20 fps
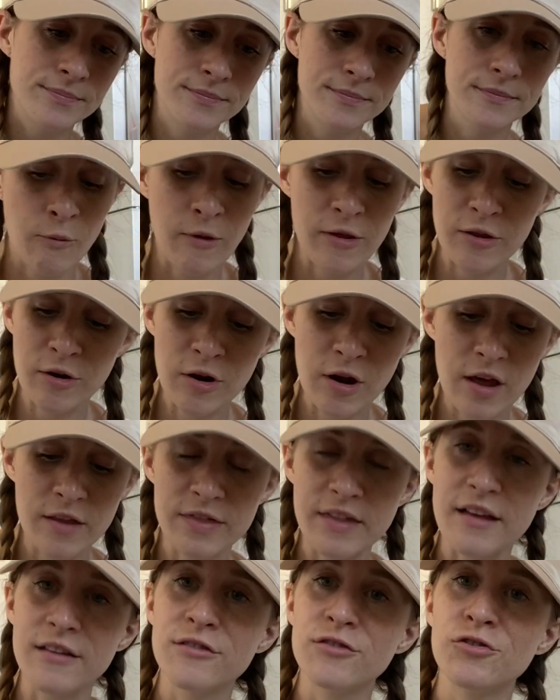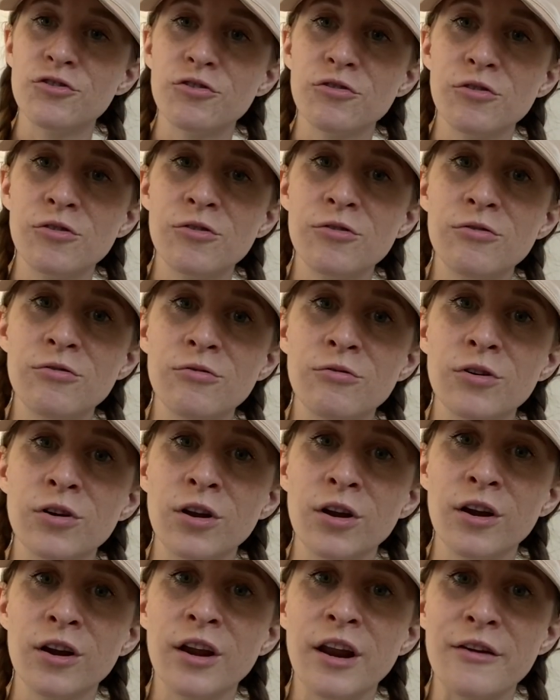Whether or not that's true,
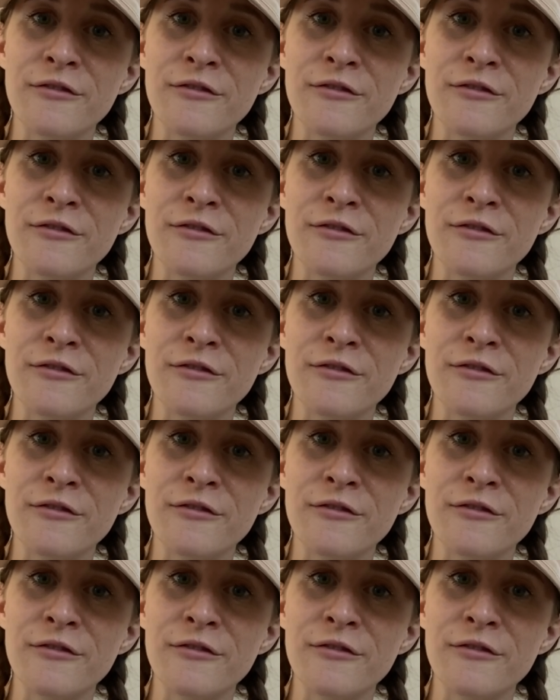we're gonna